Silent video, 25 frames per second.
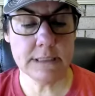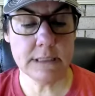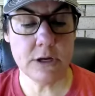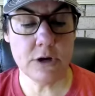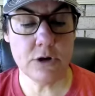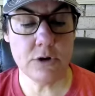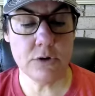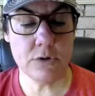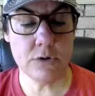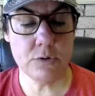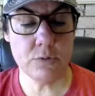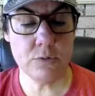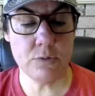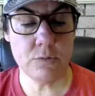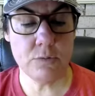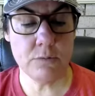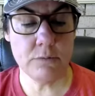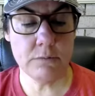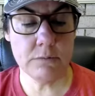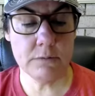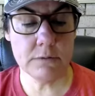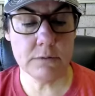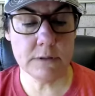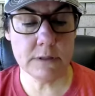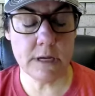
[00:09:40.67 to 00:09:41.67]
So
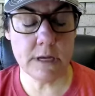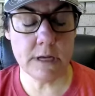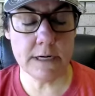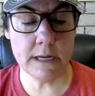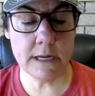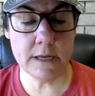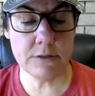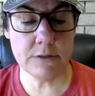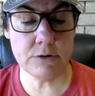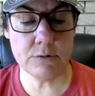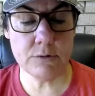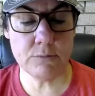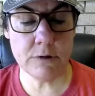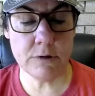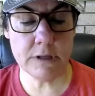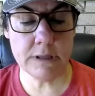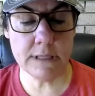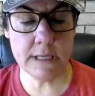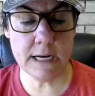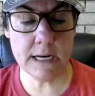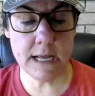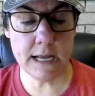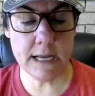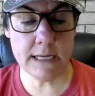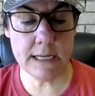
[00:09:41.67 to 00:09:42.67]
another one
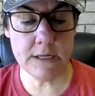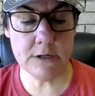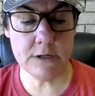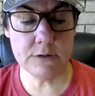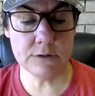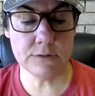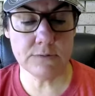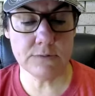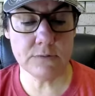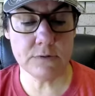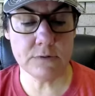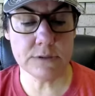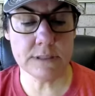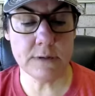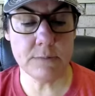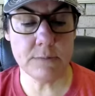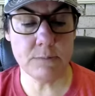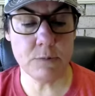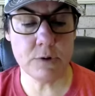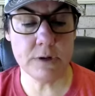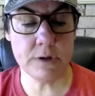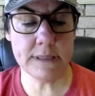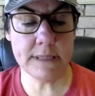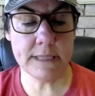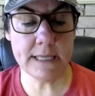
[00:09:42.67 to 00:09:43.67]
that I use for
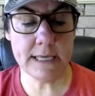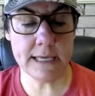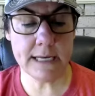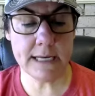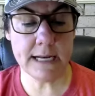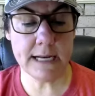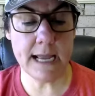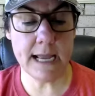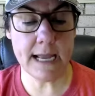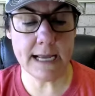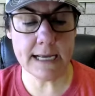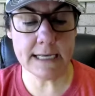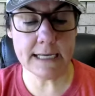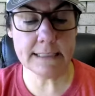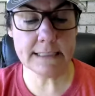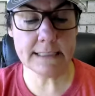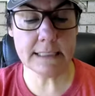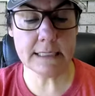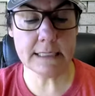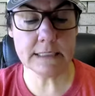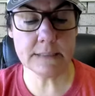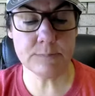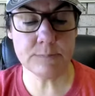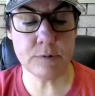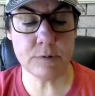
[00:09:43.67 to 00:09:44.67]
someone that has
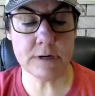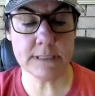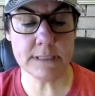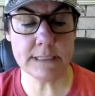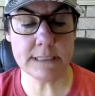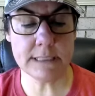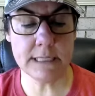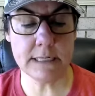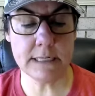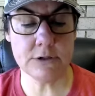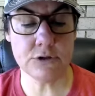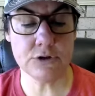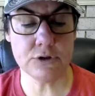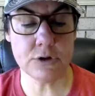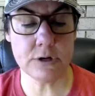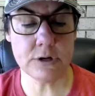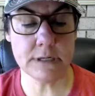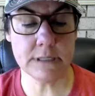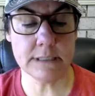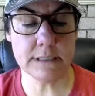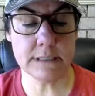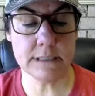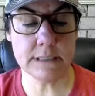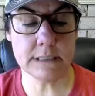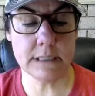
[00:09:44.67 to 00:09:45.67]
expressed
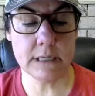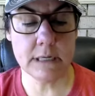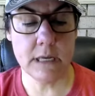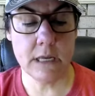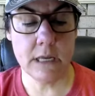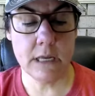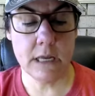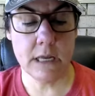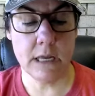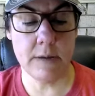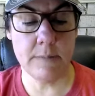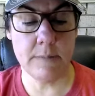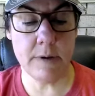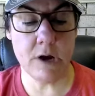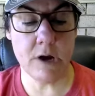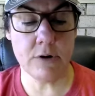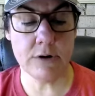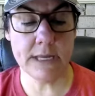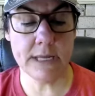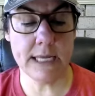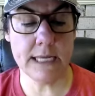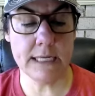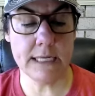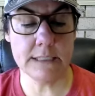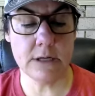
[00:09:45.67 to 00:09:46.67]
interest
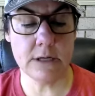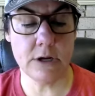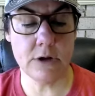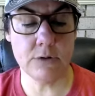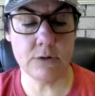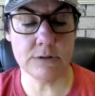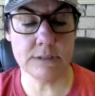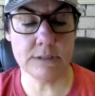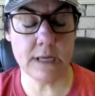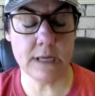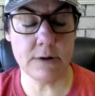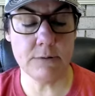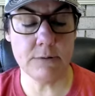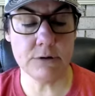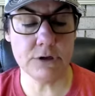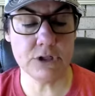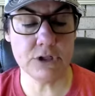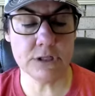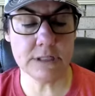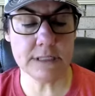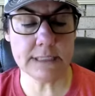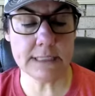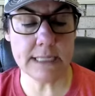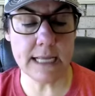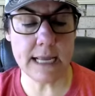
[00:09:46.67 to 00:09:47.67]
about ketones, I would
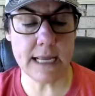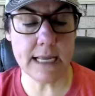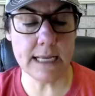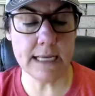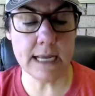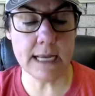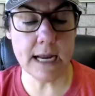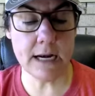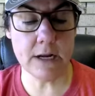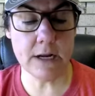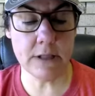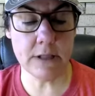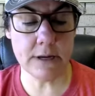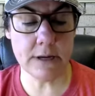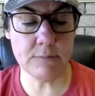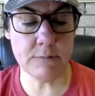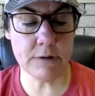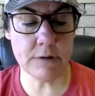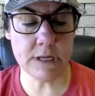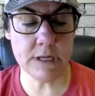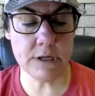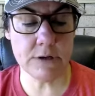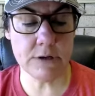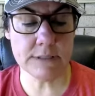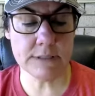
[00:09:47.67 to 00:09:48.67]
just say, kind of like
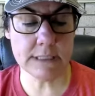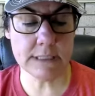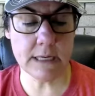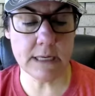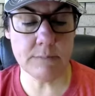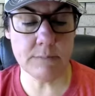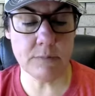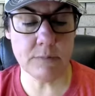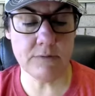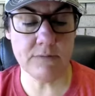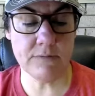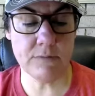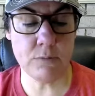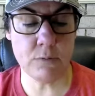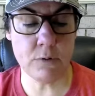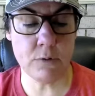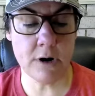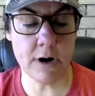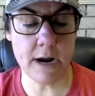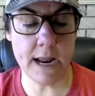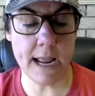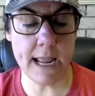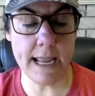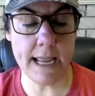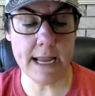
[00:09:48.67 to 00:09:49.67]
what you said
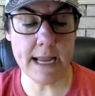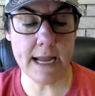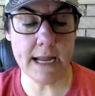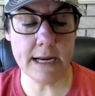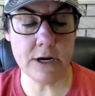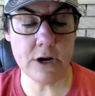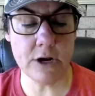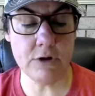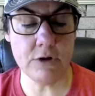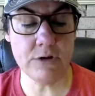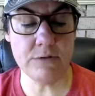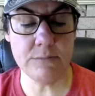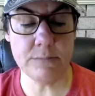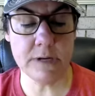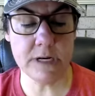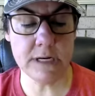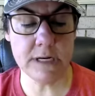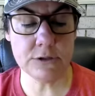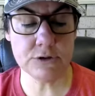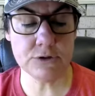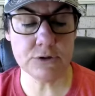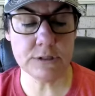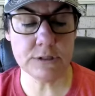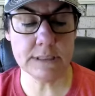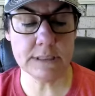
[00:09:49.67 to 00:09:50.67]
before, hey, I know you've been
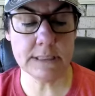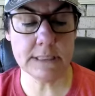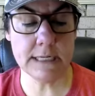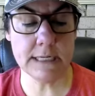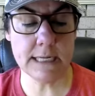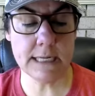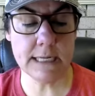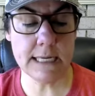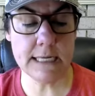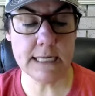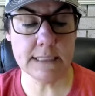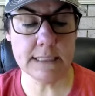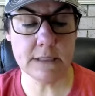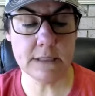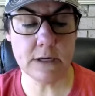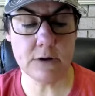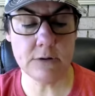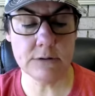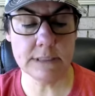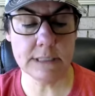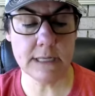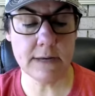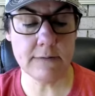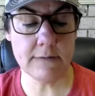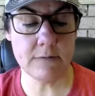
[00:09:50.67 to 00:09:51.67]
interested in
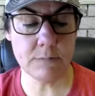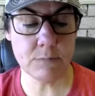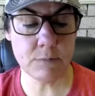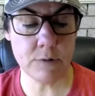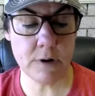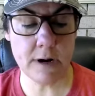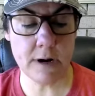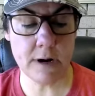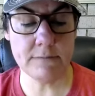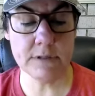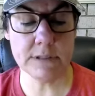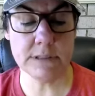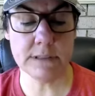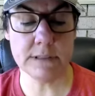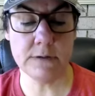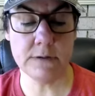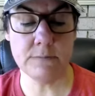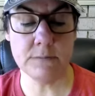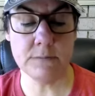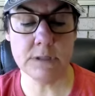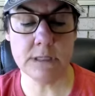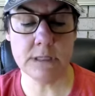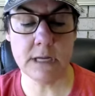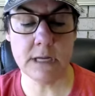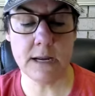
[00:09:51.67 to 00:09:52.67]
ketones. I have a private
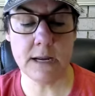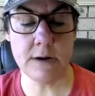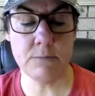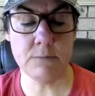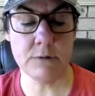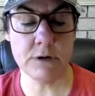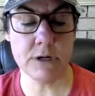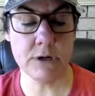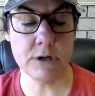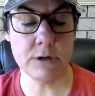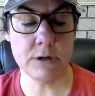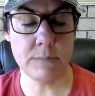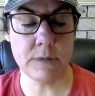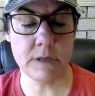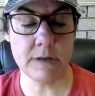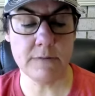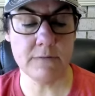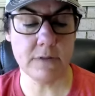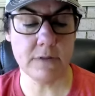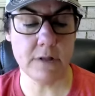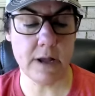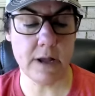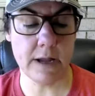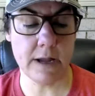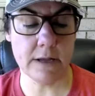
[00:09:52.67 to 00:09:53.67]
Zoom tonight where you can be a
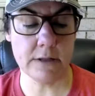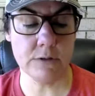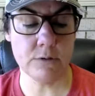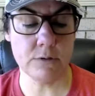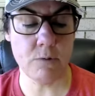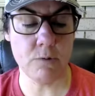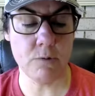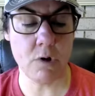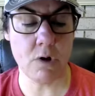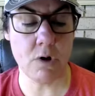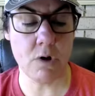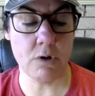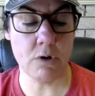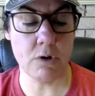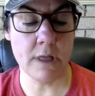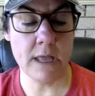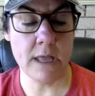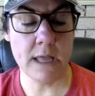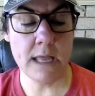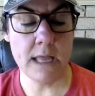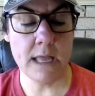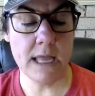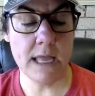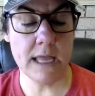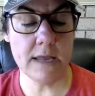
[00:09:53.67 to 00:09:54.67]
fly on the wall.
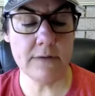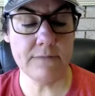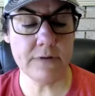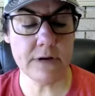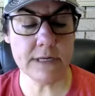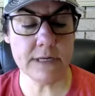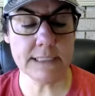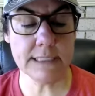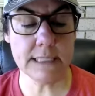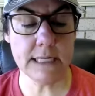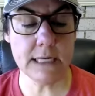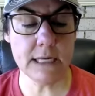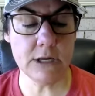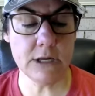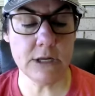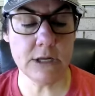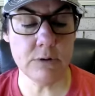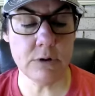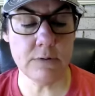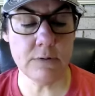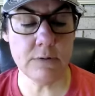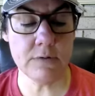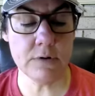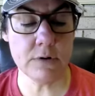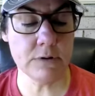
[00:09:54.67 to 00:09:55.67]
if I sent you
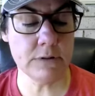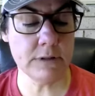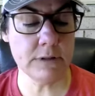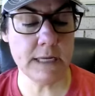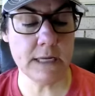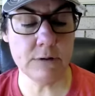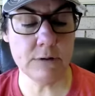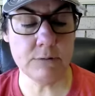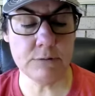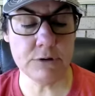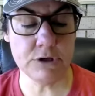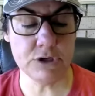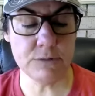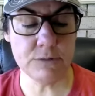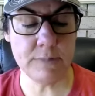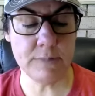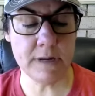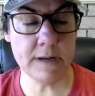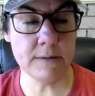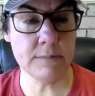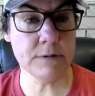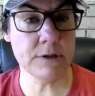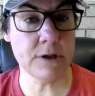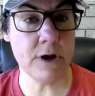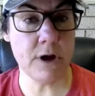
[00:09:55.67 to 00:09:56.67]
over a link, would you be
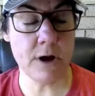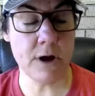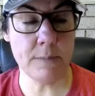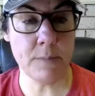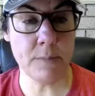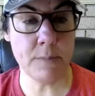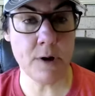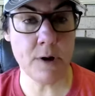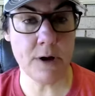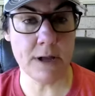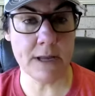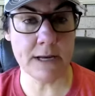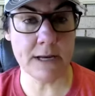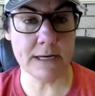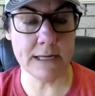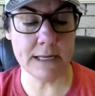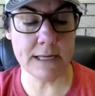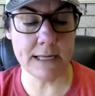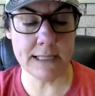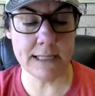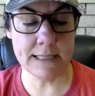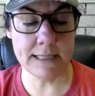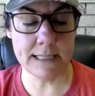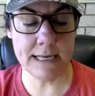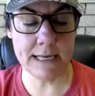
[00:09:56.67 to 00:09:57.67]
able to hop on?
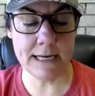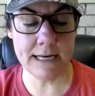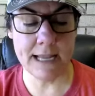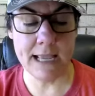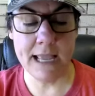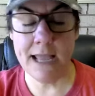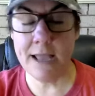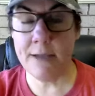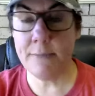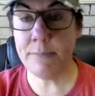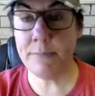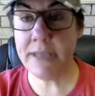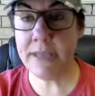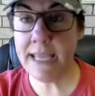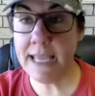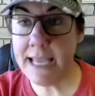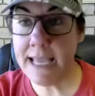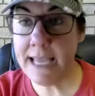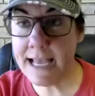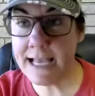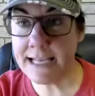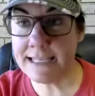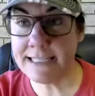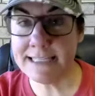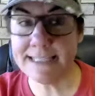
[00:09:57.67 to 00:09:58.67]
And then
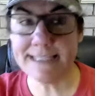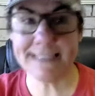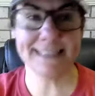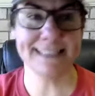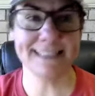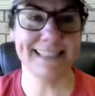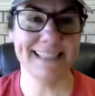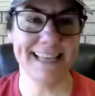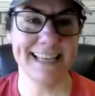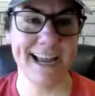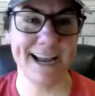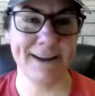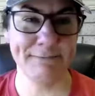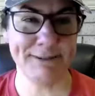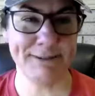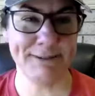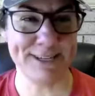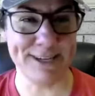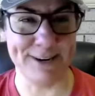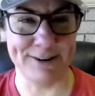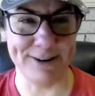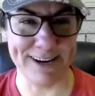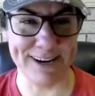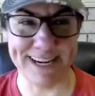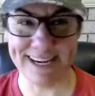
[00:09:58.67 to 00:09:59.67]
PS, I'm
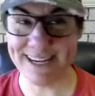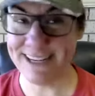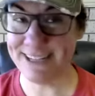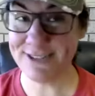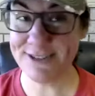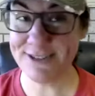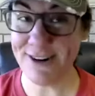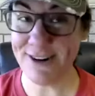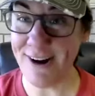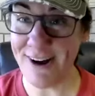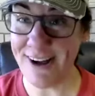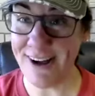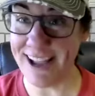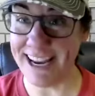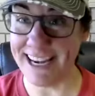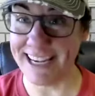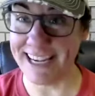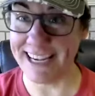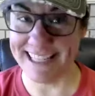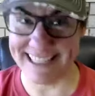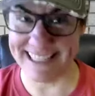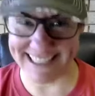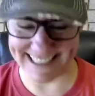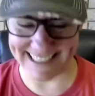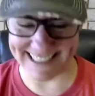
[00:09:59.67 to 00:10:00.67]
doing a drawing.